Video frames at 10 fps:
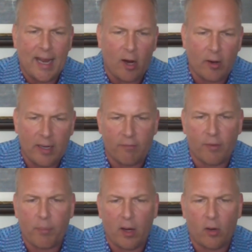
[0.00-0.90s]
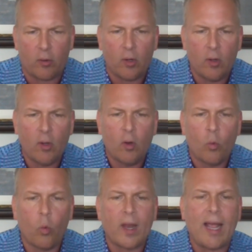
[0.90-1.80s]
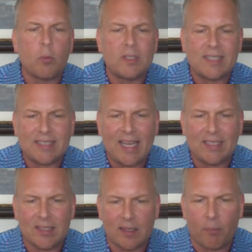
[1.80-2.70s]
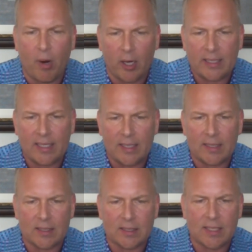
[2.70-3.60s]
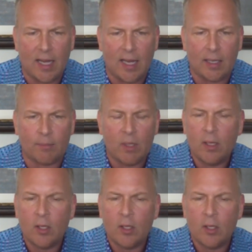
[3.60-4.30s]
narrative about what I would say to the market at this time,